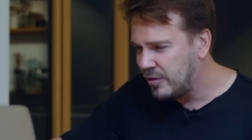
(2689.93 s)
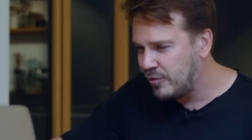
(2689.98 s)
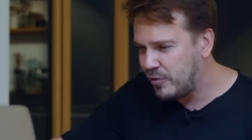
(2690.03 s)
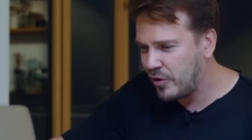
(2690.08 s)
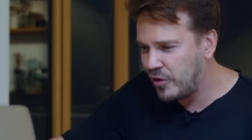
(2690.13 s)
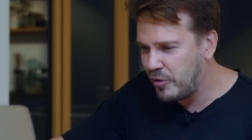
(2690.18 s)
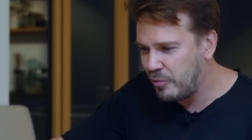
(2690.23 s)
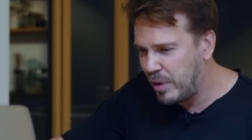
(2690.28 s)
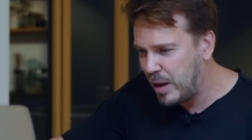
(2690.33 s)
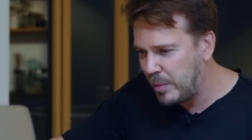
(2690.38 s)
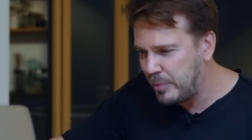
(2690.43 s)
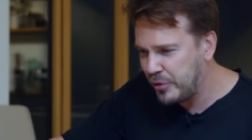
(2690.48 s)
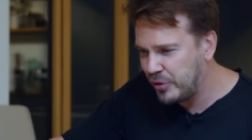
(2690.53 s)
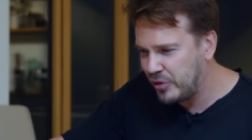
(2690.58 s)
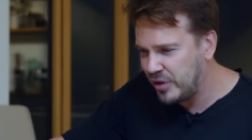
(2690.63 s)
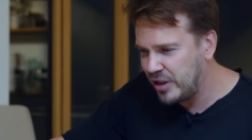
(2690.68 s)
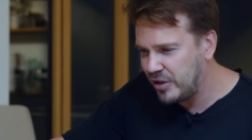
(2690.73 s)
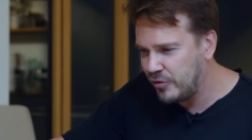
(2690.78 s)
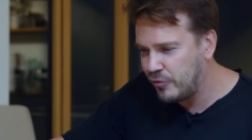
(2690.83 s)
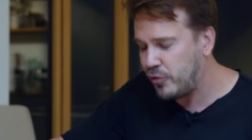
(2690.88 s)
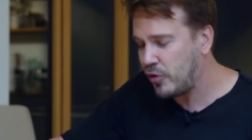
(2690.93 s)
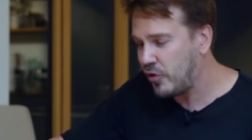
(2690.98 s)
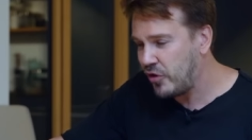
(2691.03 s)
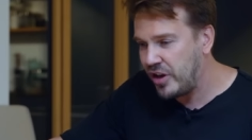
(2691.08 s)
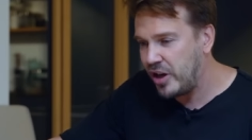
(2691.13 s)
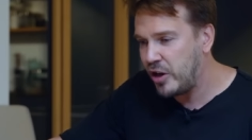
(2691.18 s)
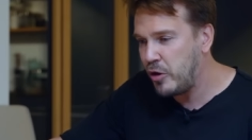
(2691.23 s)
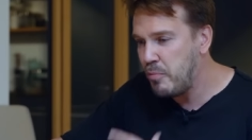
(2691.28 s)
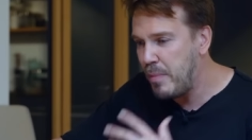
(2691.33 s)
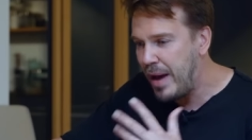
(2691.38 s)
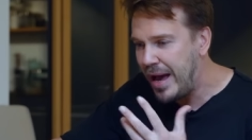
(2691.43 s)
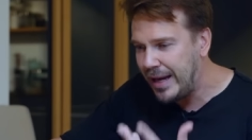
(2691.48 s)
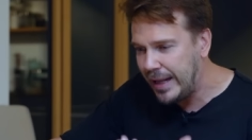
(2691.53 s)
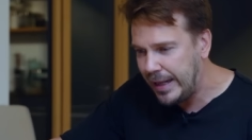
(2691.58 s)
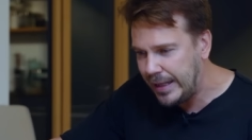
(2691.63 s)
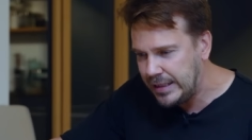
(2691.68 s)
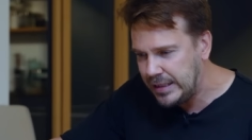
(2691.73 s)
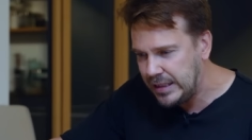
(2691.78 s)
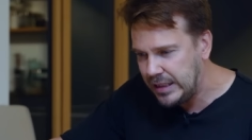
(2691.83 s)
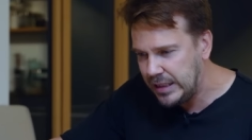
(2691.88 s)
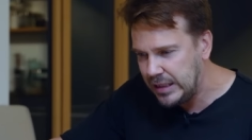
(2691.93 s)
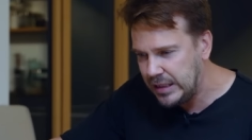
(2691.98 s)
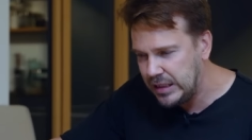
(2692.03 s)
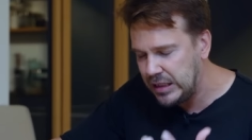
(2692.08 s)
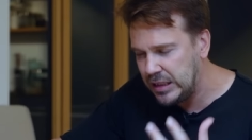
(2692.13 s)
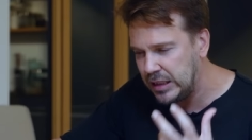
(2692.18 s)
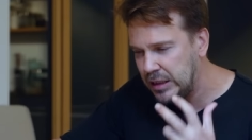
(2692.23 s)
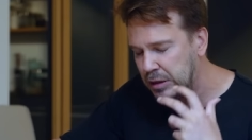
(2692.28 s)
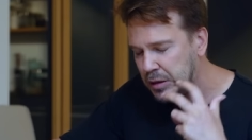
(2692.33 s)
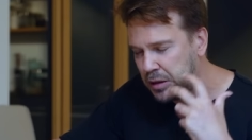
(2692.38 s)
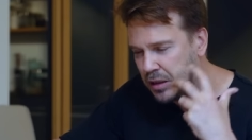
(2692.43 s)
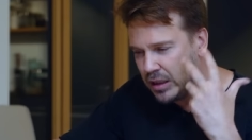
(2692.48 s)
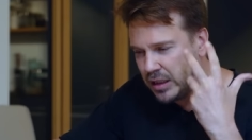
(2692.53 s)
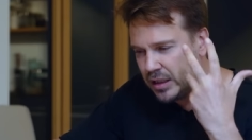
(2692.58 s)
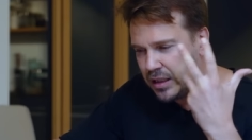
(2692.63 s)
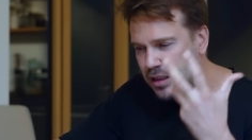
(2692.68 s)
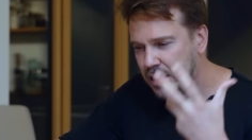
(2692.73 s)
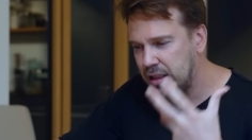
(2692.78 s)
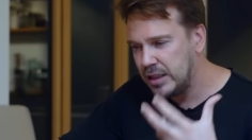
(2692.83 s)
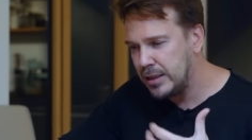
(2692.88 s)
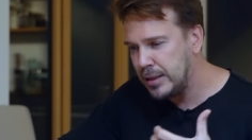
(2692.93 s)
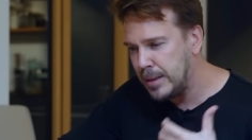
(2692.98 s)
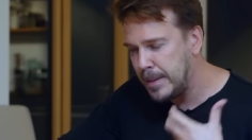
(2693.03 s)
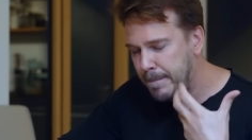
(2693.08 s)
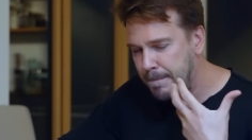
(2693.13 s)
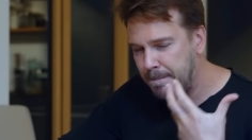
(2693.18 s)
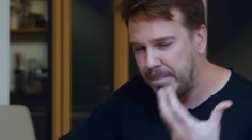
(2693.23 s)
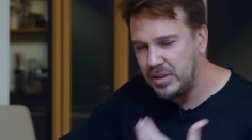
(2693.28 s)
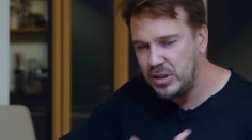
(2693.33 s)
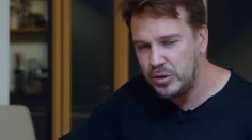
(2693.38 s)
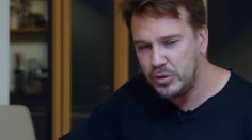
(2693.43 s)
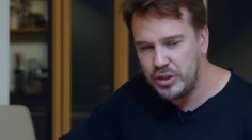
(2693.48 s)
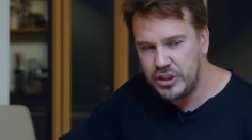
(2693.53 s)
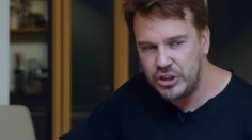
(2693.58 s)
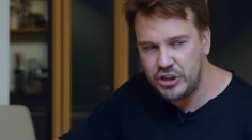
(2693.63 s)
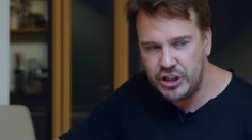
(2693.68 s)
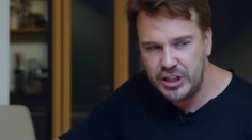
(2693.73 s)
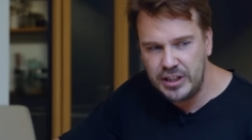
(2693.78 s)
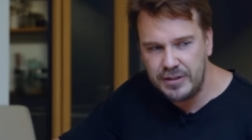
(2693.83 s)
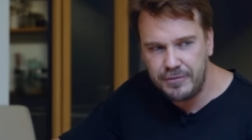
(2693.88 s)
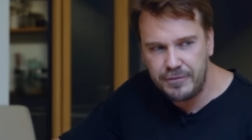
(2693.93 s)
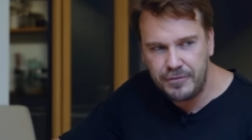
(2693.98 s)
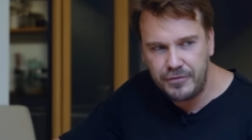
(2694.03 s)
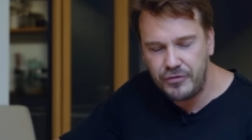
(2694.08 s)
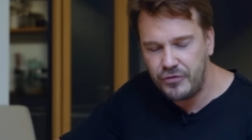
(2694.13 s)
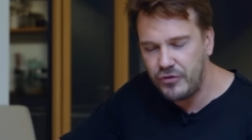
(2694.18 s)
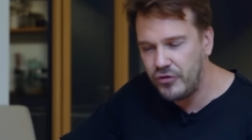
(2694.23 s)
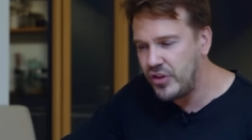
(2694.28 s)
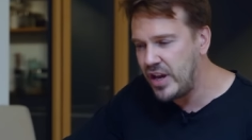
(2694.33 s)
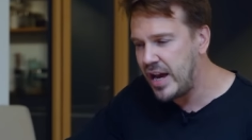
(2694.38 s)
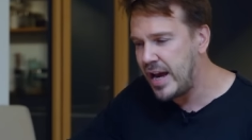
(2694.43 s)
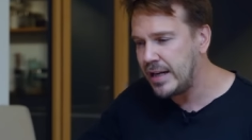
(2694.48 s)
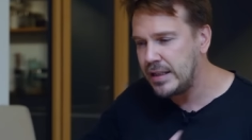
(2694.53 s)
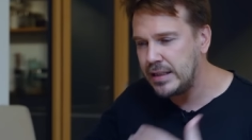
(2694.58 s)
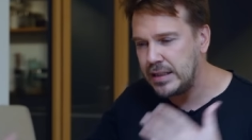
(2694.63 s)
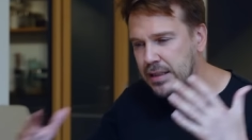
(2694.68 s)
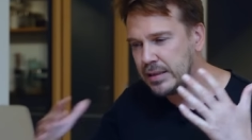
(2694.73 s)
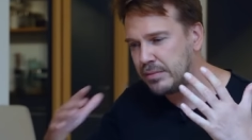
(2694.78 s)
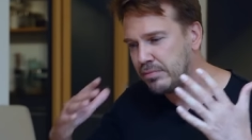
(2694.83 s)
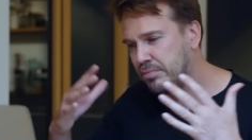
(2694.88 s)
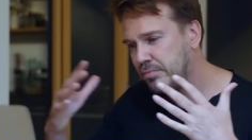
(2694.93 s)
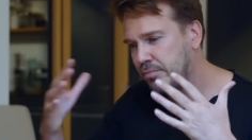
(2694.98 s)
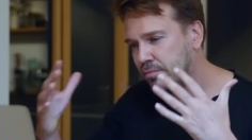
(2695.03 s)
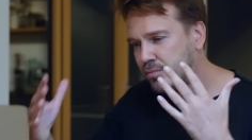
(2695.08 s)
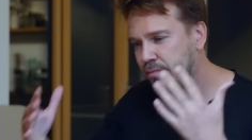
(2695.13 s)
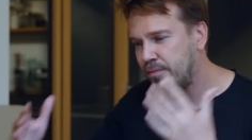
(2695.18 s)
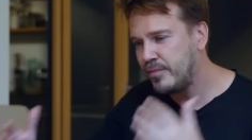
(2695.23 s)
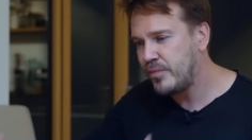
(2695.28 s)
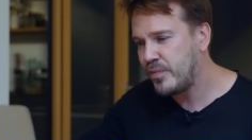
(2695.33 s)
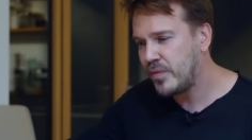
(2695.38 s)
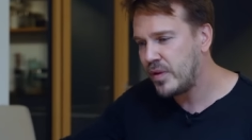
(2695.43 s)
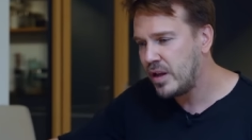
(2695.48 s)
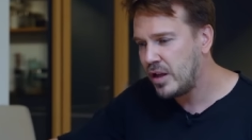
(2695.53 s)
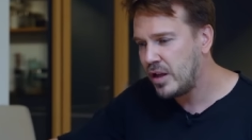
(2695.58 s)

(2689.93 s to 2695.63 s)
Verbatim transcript: for the population, for the humanity to, um, to achieve that mm, um,